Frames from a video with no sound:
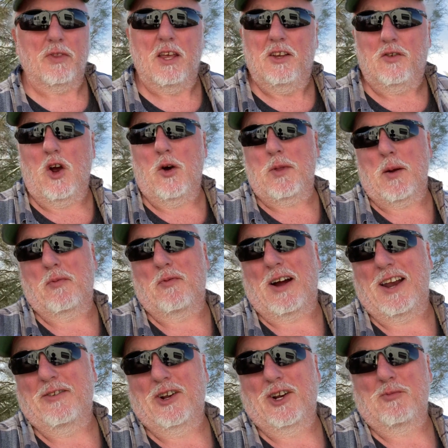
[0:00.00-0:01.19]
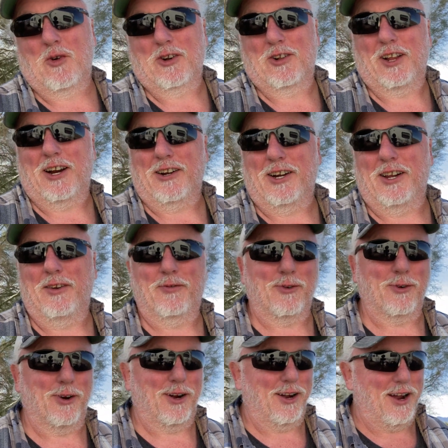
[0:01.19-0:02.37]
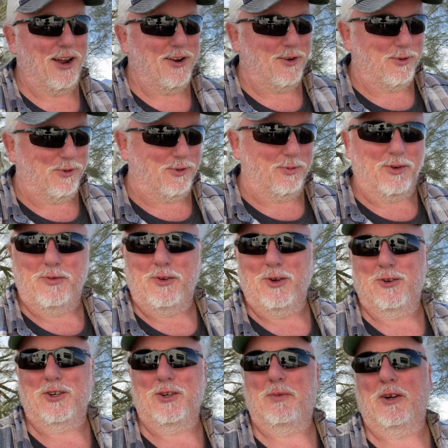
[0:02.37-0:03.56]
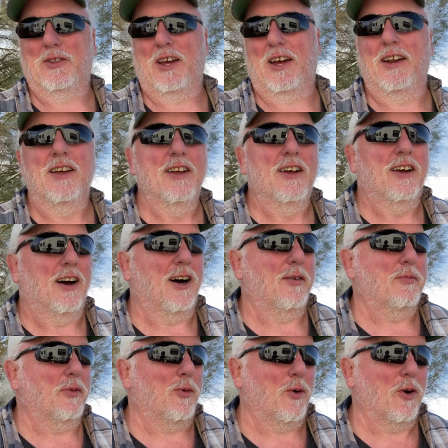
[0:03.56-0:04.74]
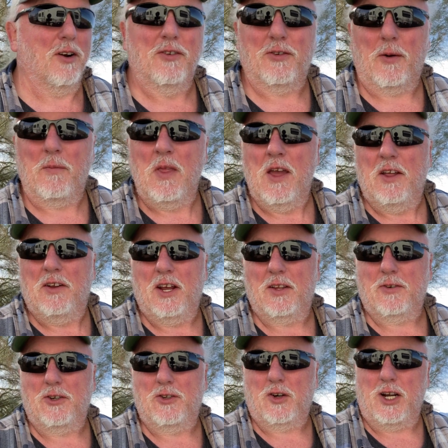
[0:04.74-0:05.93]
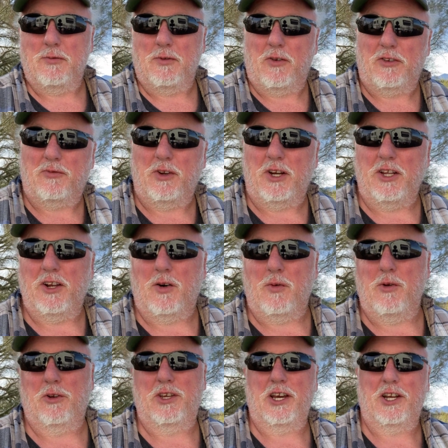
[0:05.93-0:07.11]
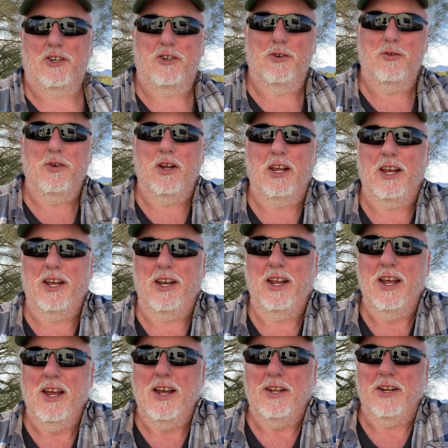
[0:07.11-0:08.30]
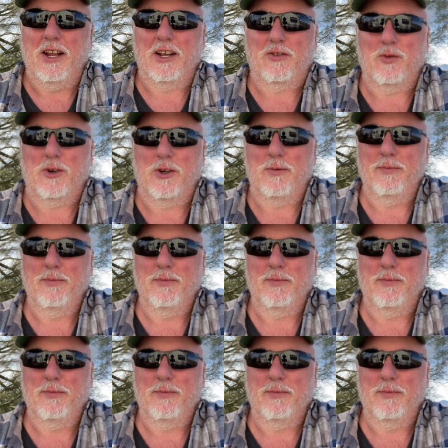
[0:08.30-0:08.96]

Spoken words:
So I hope that provided a little more clarity for, I know there was some confusion about that before. So thanks for joining me for this video. We'll catch you in the next one.